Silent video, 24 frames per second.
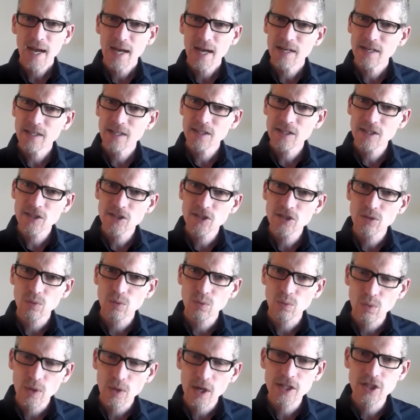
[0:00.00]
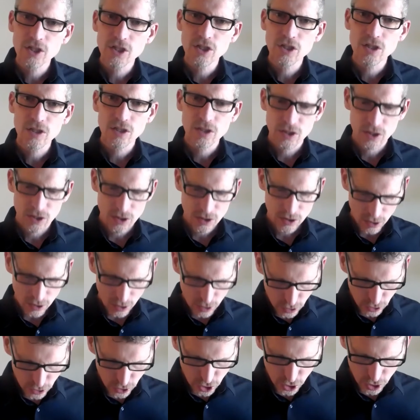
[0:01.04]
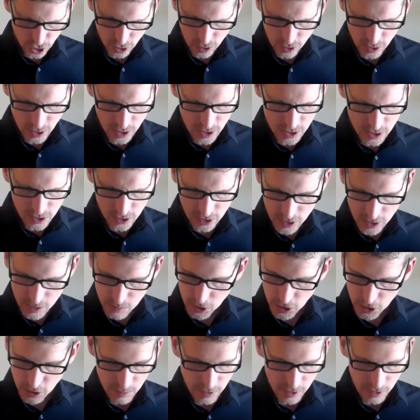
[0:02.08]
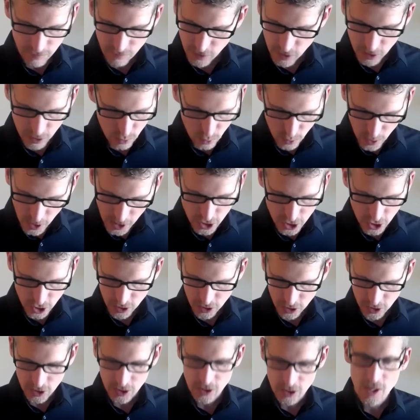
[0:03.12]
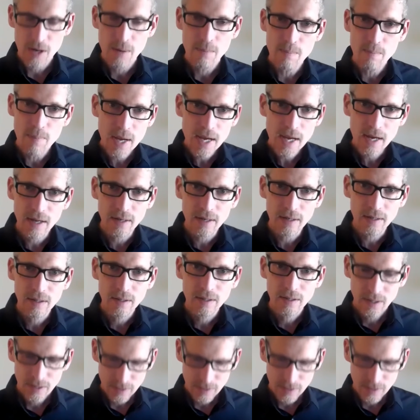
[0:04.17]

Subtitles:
And in this righteous culture, he seems to be a very righteous man.